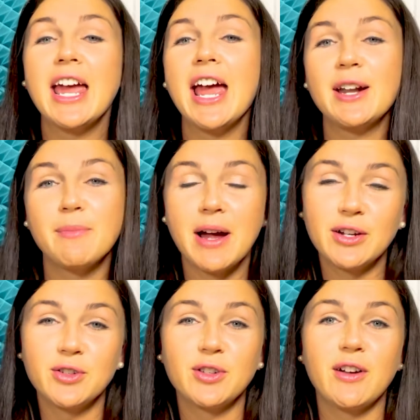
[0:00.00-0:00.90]
in a
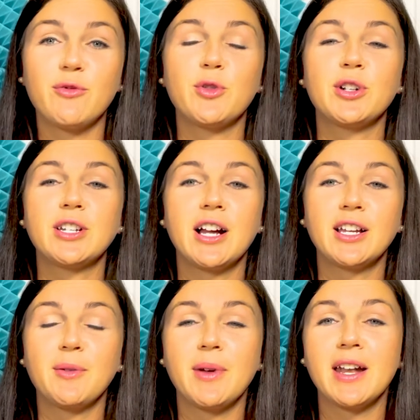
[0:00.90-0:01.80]
Microsoft Word
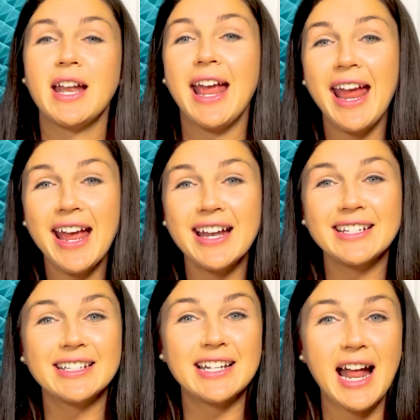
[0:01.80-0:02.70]
document,
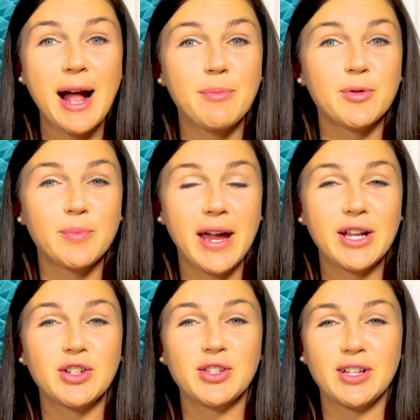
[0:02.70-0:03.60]
and in an Apple
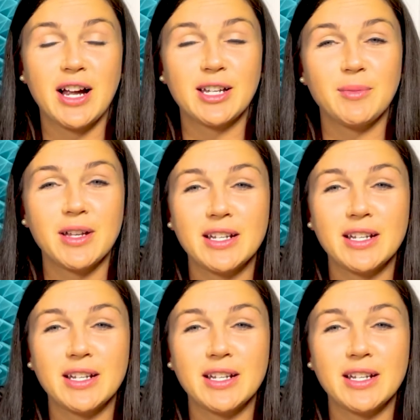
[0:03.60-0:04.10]
Pages document.